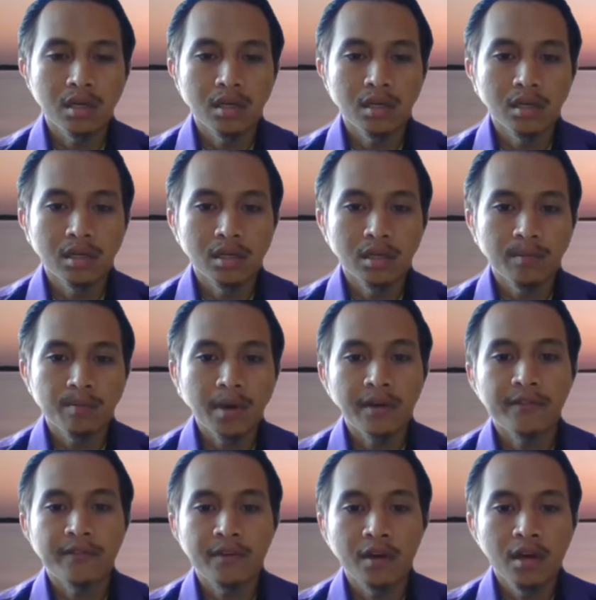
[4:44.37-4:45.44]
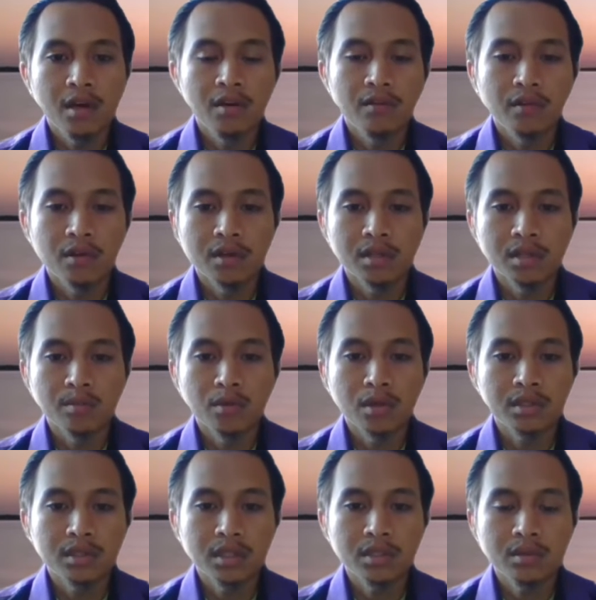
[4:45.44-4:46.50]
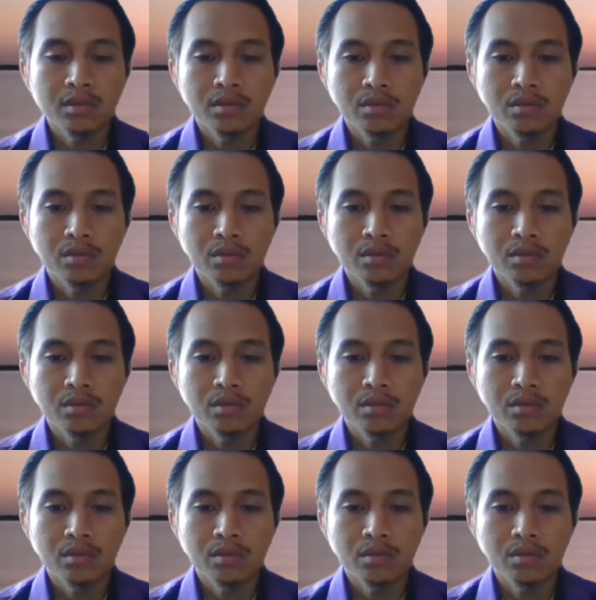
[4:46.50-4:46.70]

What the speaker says: a path for the molten